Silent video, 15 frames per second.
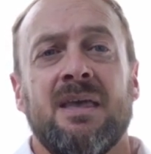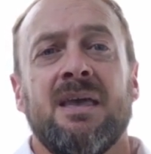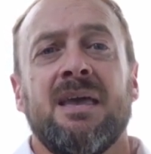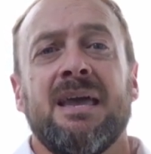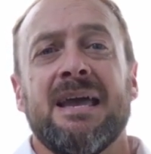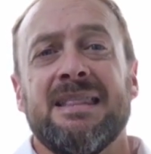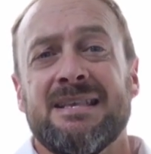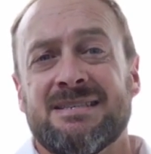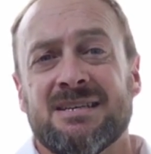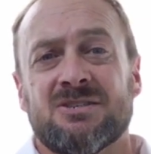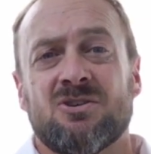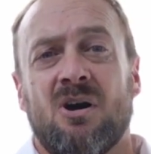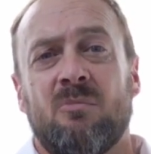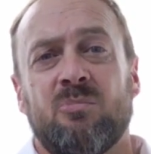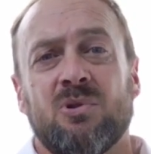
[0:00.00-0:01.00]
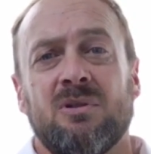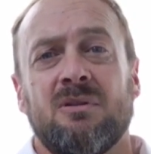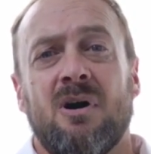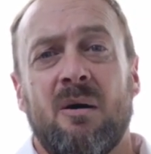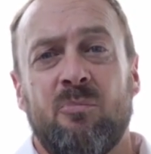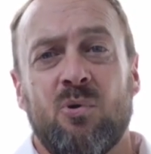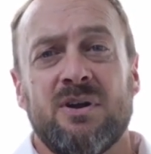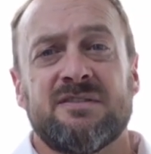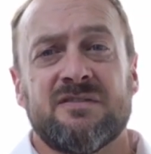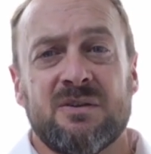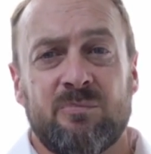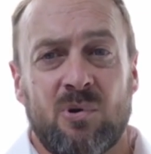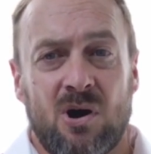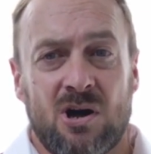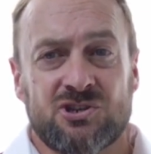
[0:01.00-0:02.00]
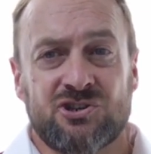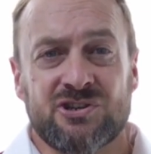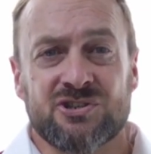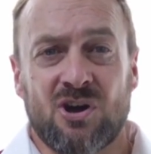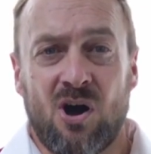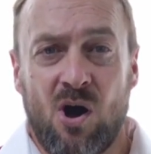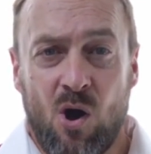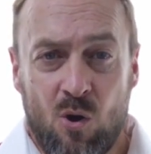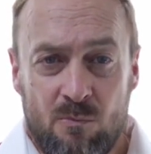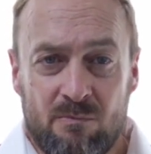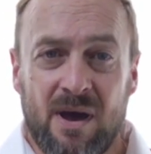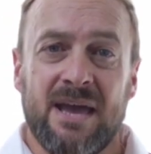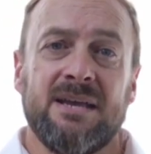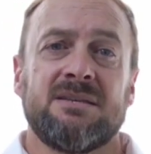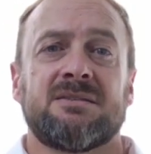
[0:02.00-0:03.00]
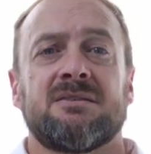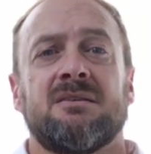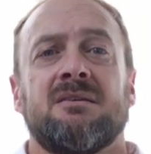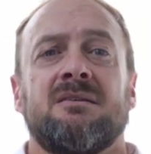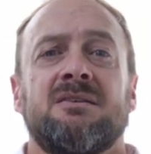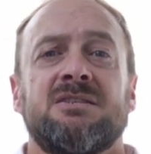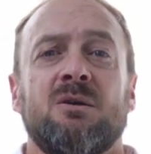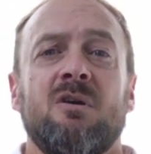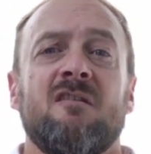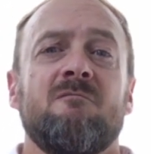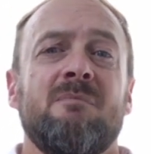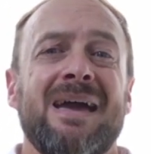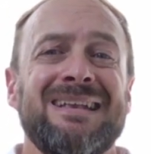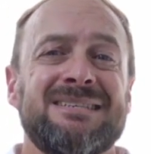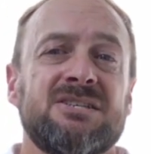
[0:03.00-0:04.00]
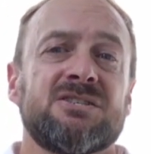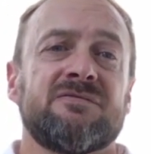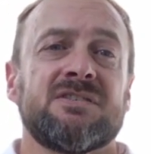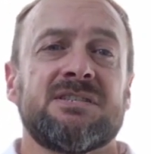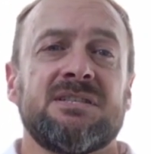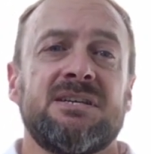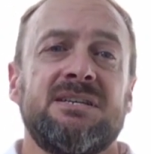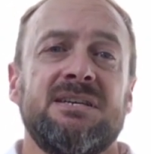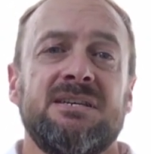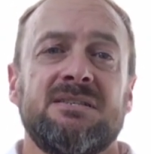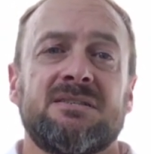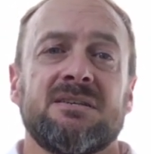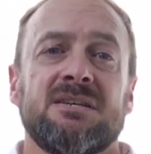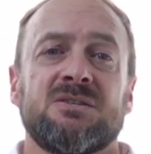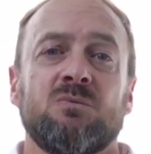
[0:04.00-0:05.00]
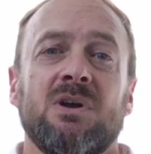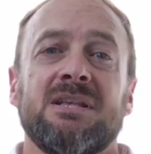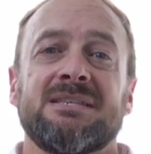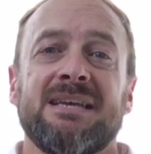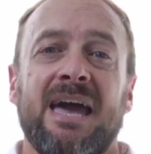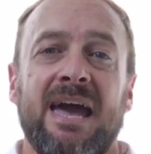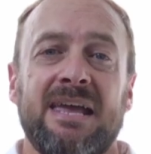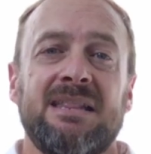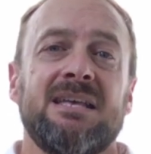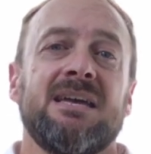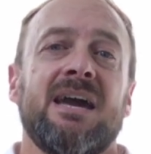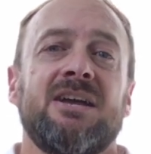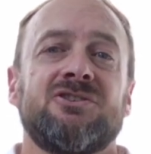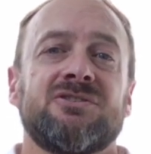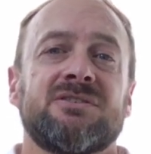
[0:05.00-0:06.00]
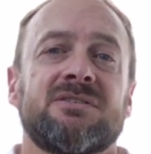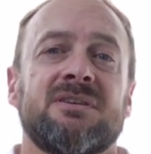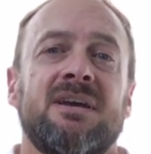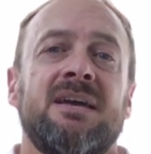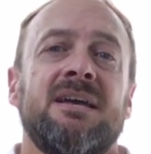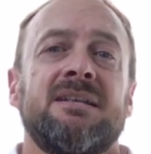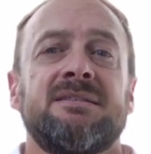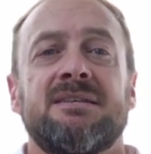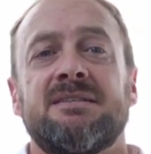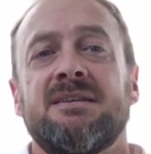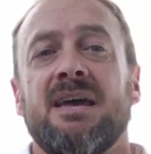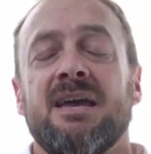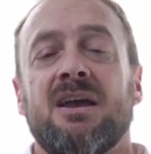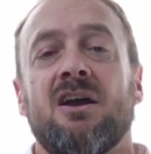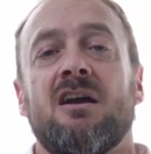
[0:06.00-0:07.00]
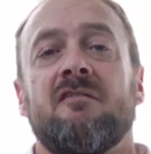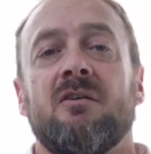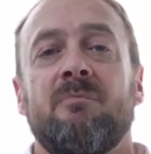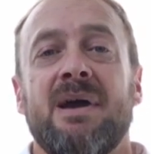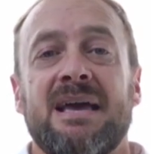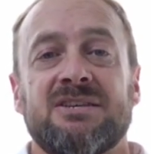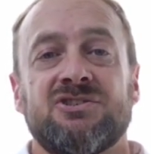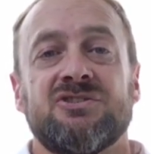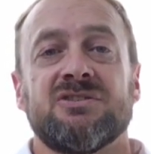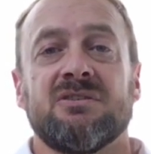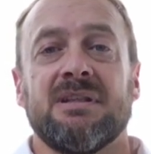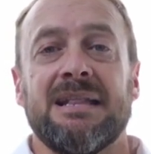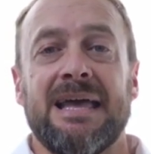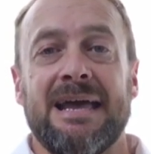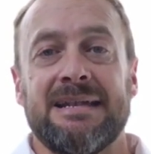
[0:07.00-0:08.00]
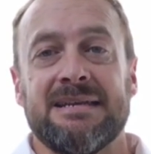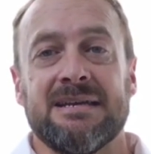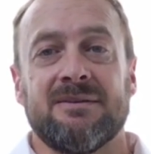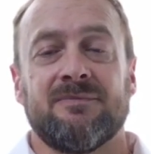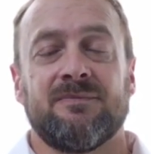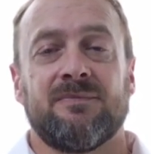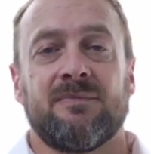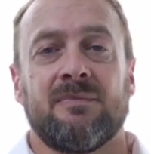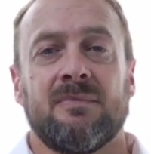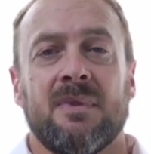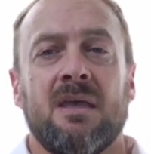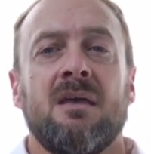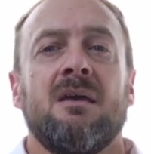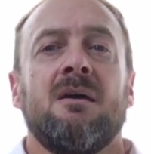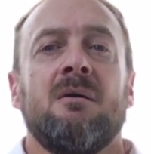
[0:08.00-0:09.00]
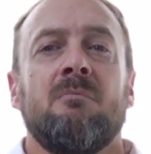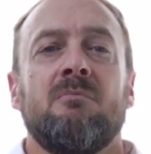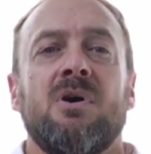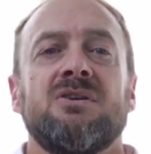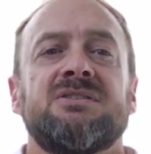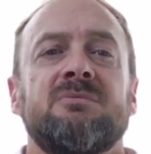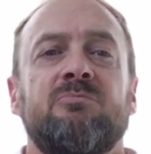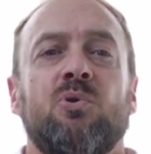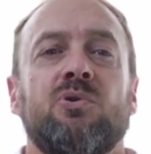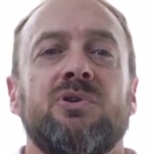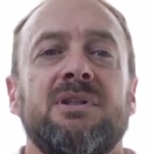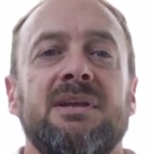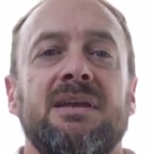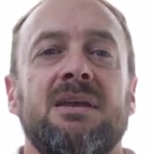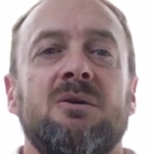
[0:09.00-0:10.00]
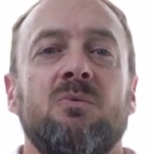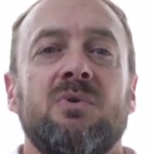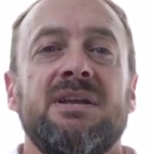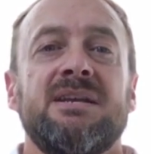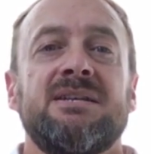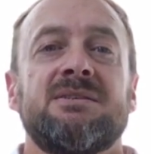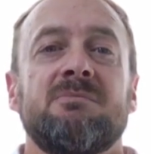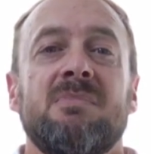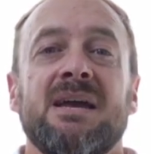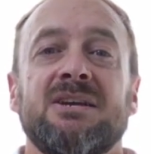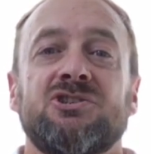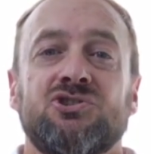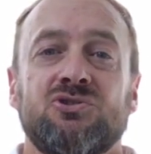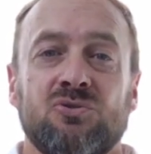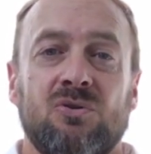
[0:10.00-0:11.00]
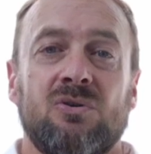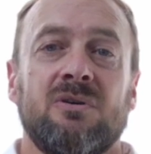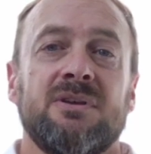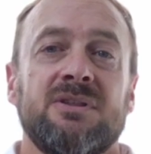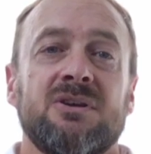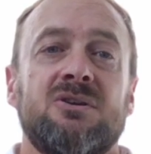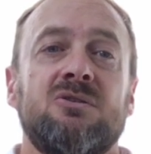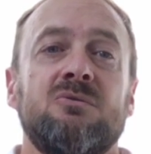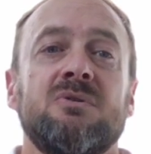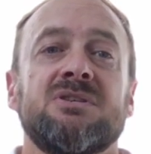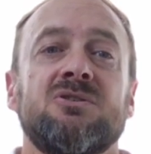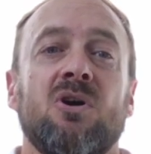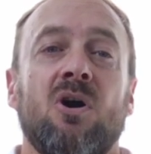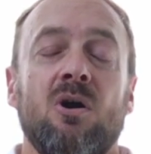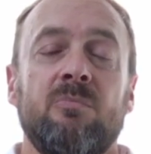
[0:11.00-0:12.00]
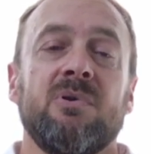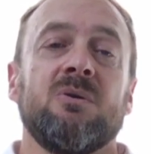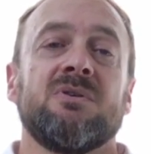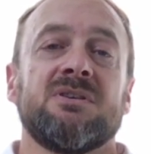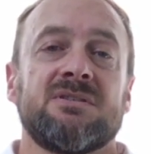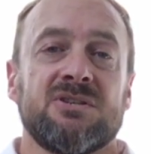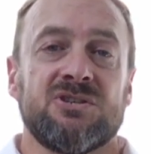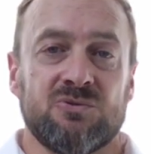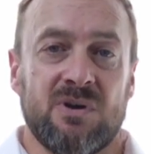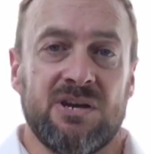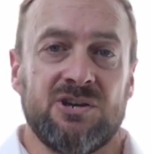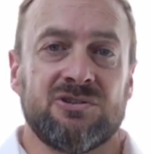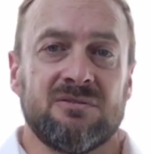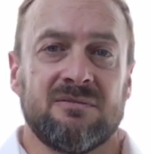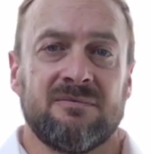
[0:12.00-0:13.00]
In this example, our point of departure is our home base. So we have maintenance facilities as well as handling agents to take care of our passengers on landing. Most importantly, we need to make sure that the crew is coping with the situation.